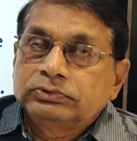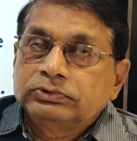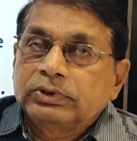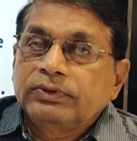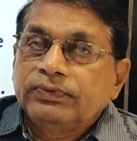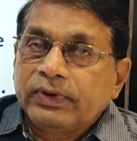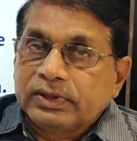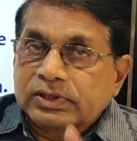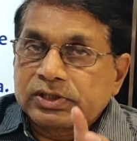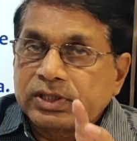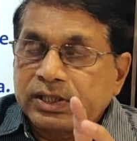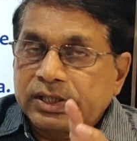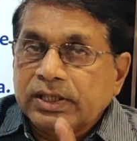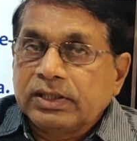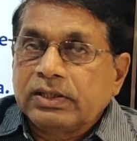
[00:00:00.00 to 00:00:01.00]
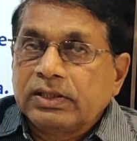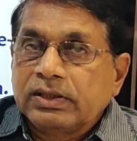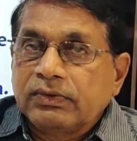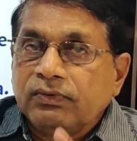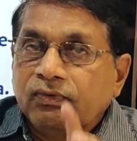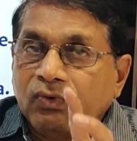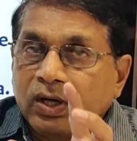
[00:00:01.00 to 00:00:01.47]
if
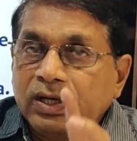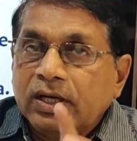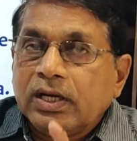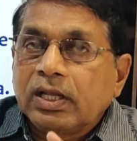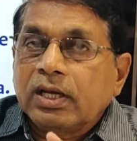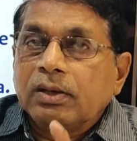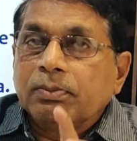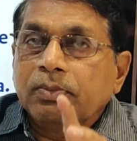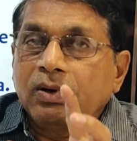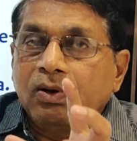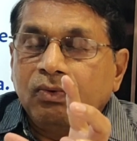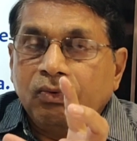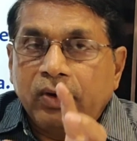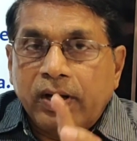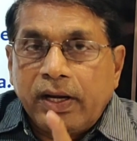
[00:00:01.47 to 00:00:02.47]
one type of